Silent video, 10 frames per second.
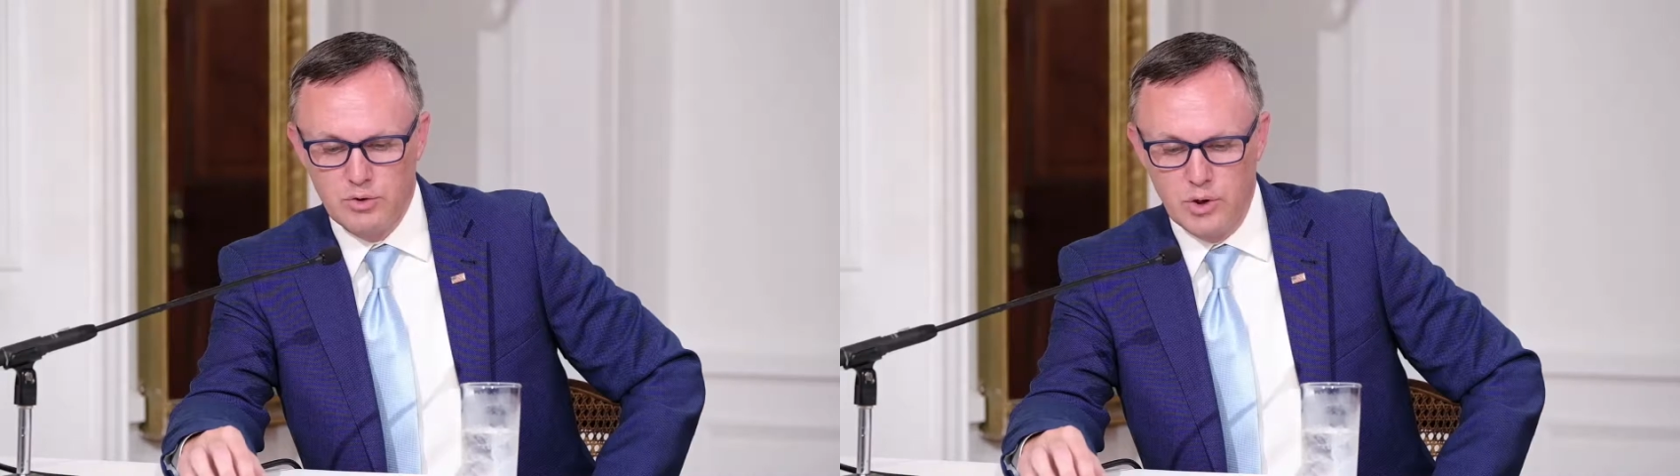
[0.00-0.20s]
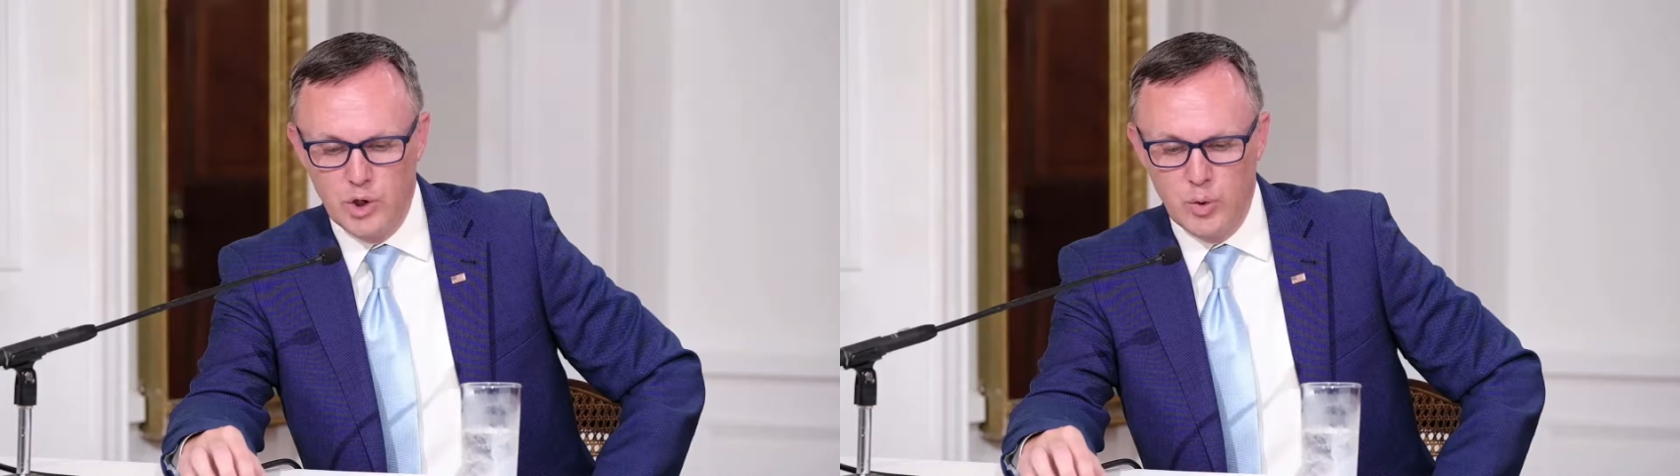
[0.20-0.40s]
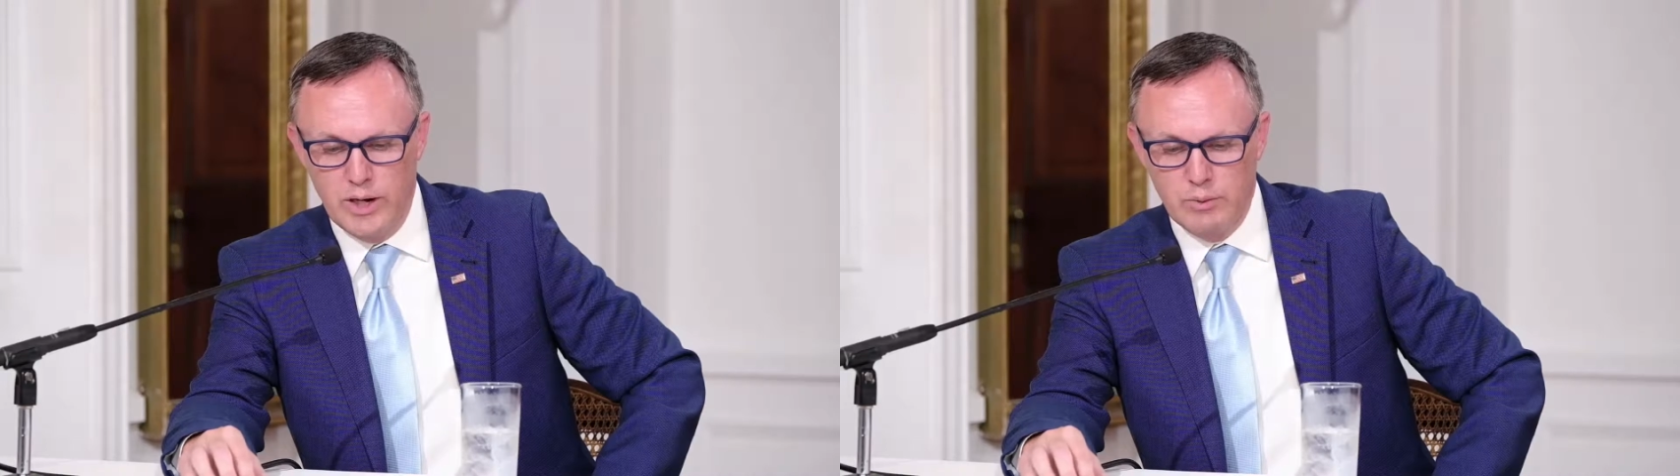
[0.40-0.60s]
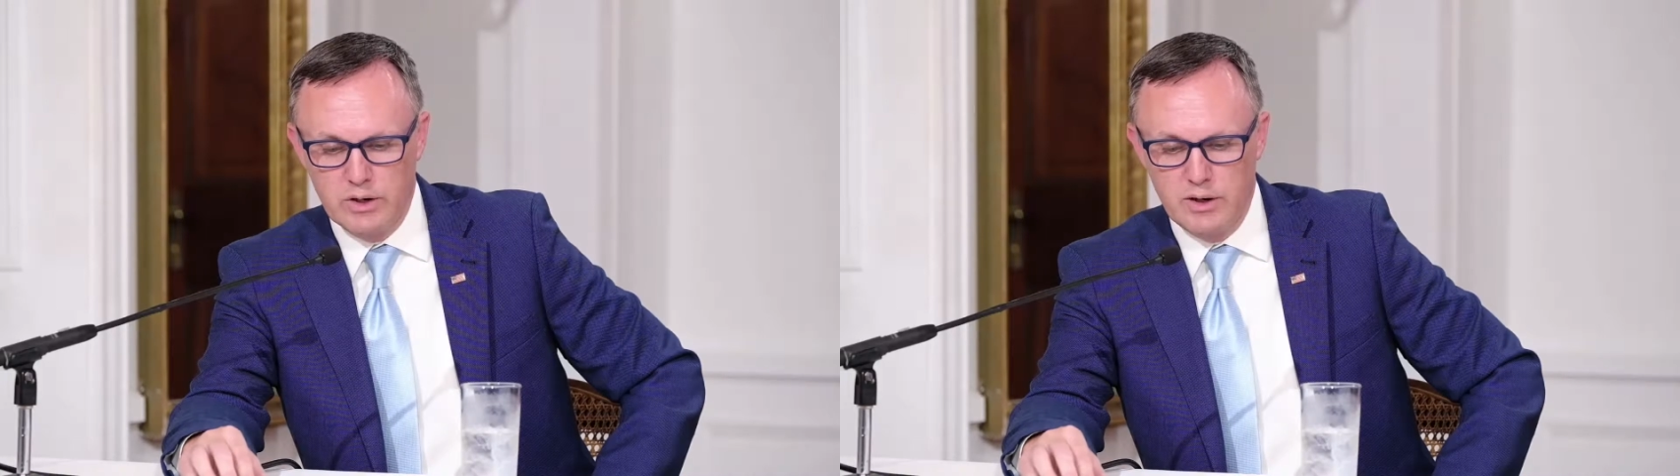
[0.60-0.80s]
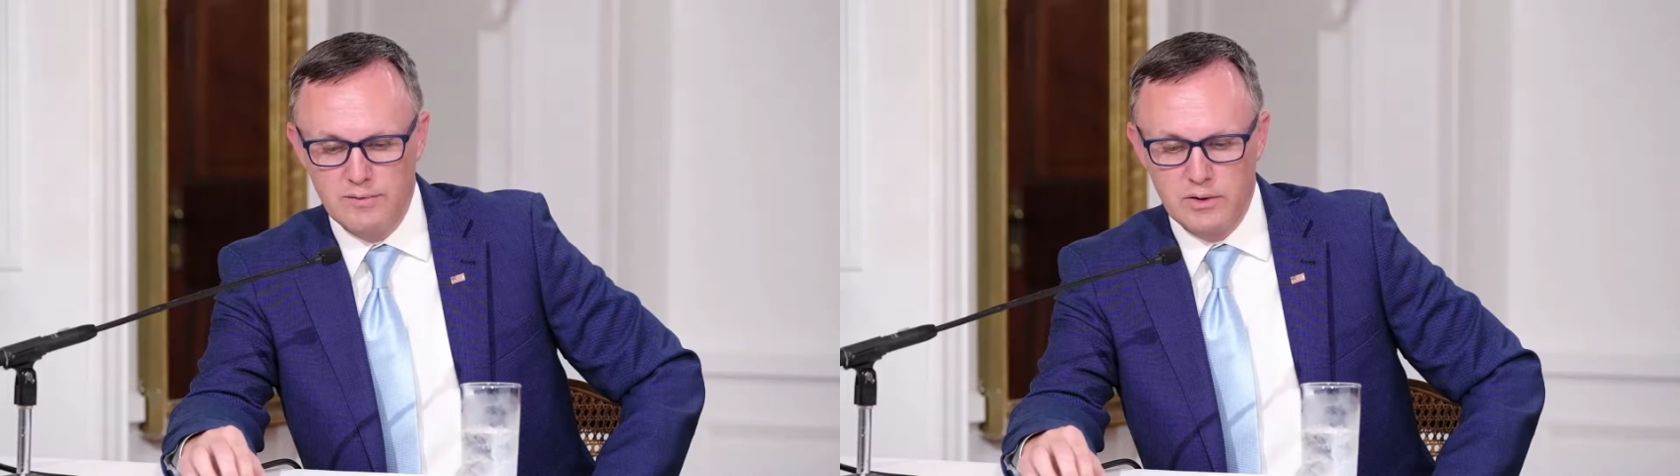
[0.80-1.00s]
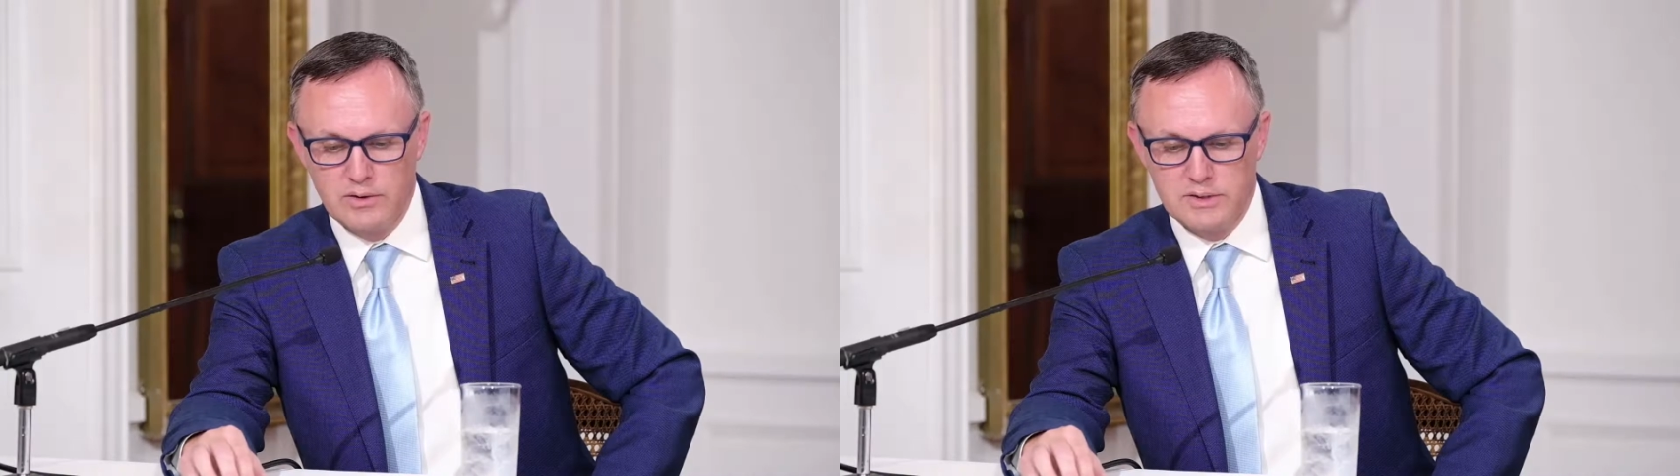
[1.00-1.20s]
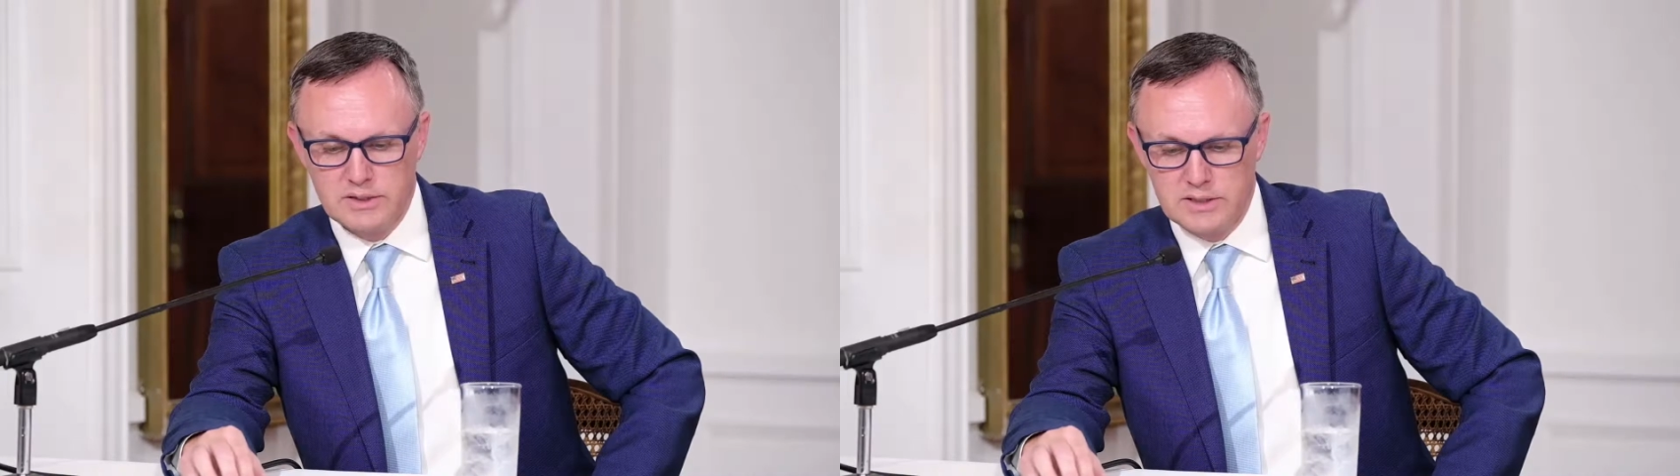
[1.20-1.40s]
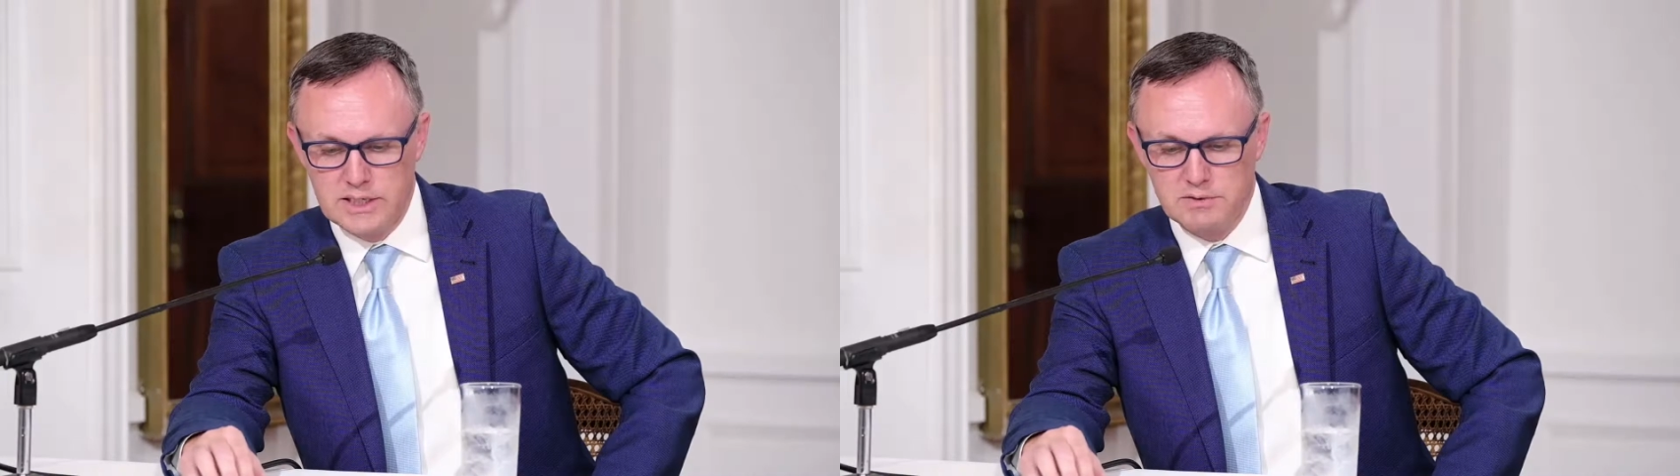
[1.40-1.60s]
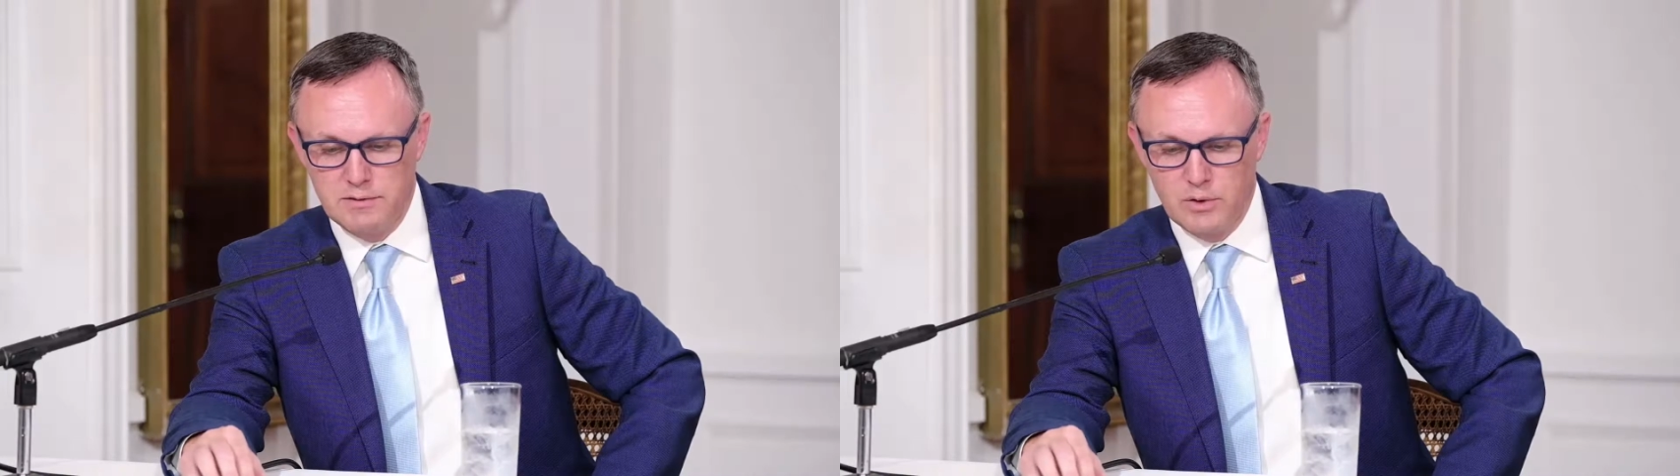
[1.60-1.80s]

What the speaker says: grow, and recover successful